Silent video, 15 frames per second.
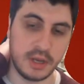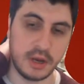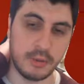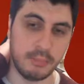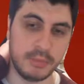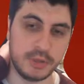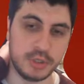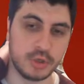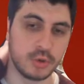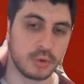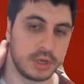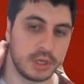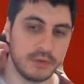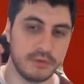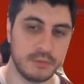a
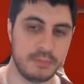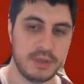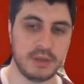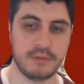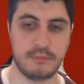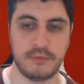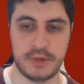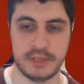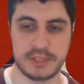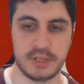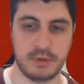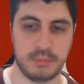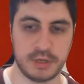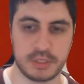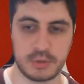majority of it being phased
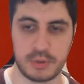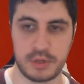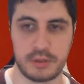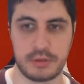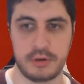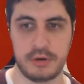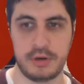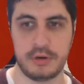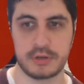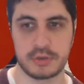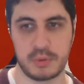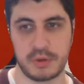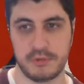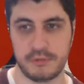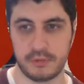out by 2030 or
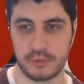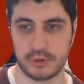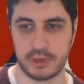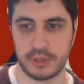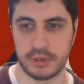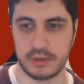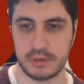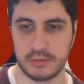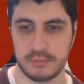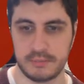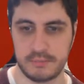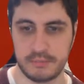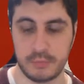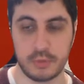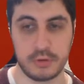2040.
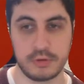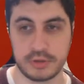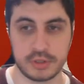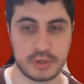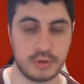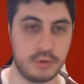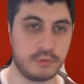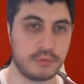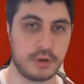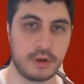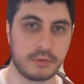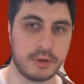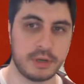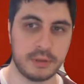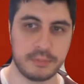Or they're just coal-free
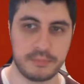already.